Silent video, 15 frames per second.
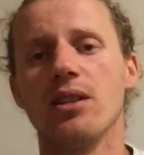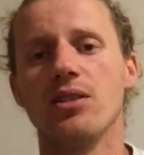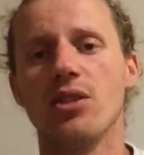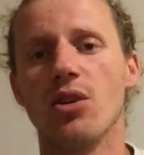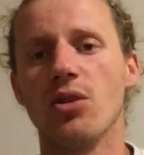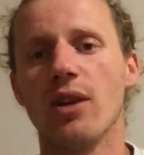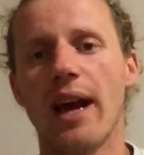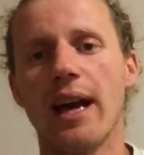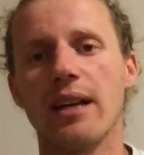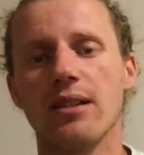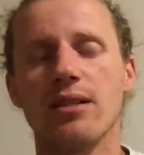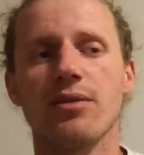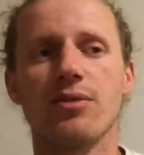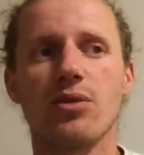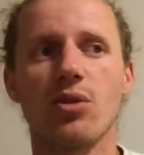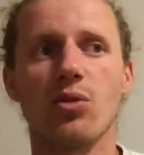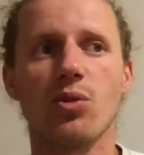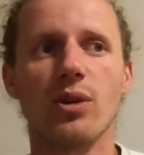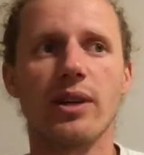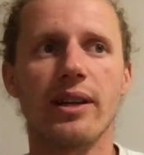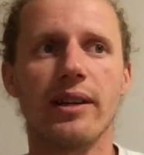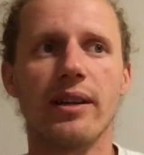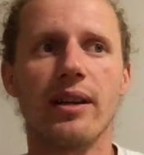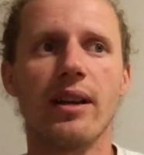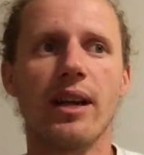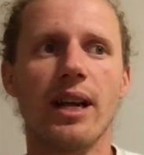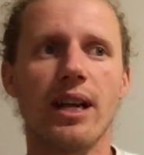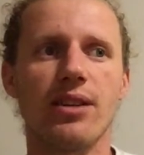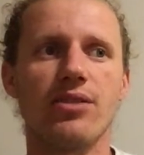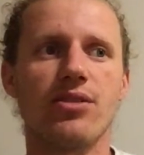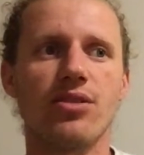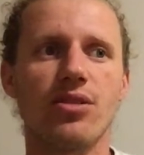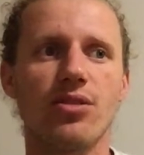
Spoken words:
don't add enough chlorine and